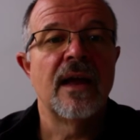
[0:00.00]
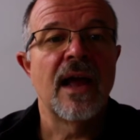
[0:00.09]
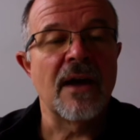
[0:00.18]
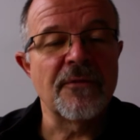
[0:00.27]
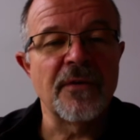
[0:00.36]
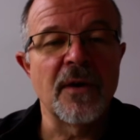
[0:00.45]

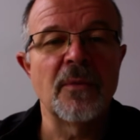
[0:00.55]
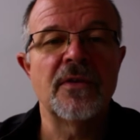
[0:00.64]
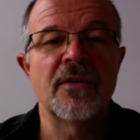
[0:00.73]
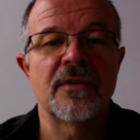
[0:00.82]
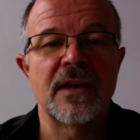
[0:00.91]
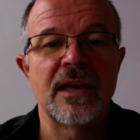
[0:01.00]
Have fun with
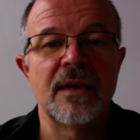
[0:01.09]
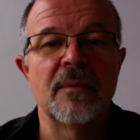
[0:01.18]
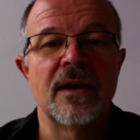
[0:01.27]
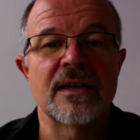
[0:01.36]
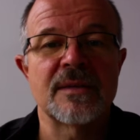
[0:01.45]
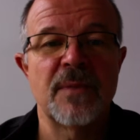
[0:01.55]
your team
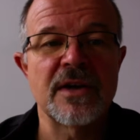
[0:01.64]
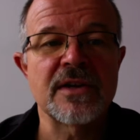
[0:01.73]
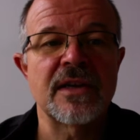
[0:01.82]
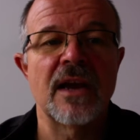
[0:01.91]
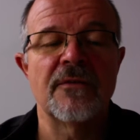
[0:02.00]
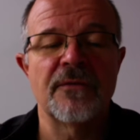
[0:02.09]
and
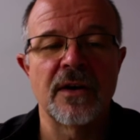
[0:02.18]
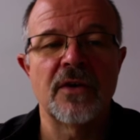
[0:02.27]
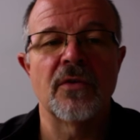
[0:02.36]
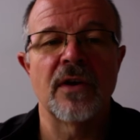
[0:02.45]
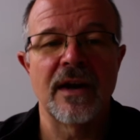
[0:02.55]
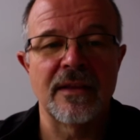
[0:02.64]
especially have fun
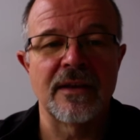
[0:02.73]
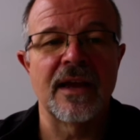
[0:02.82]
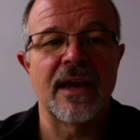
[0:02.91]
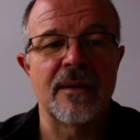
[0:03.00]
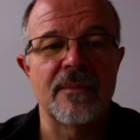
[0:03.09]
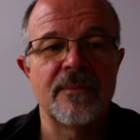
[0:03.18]
creating the
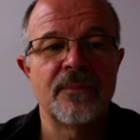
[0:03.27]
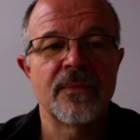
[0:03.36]
name.